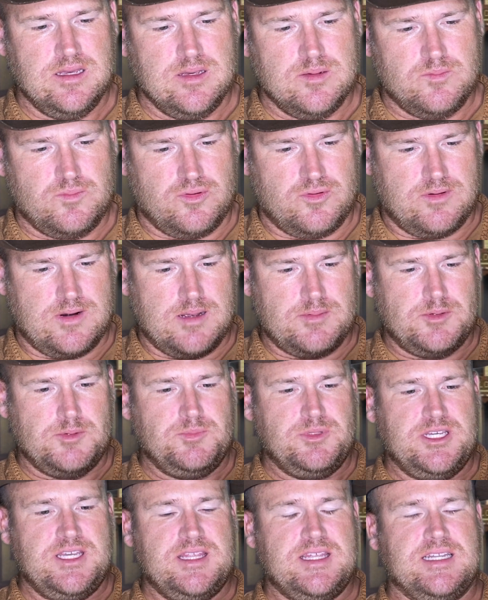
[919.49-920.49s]

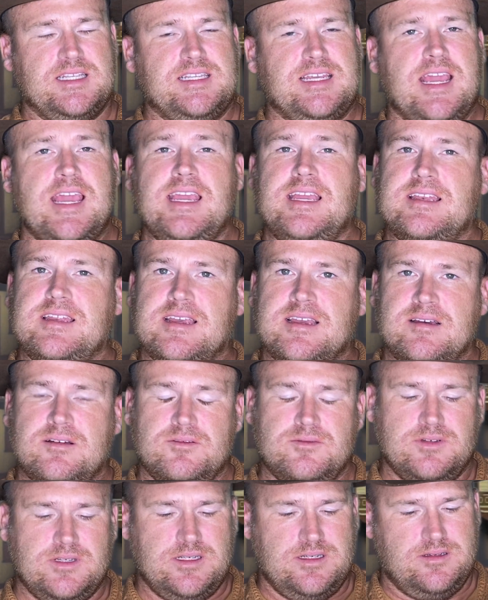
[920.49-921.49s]
probably the
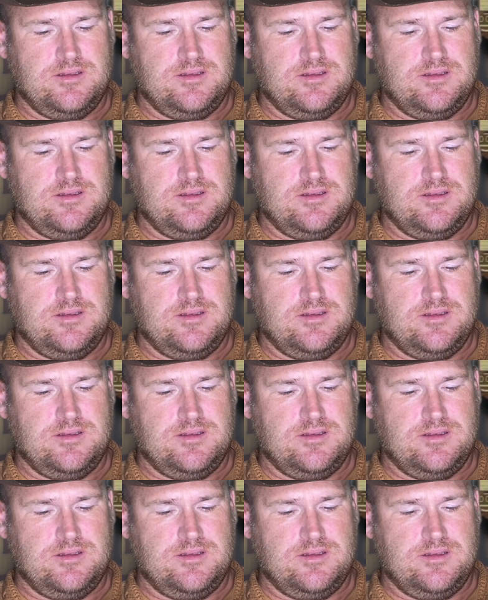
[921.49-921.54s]
takedown,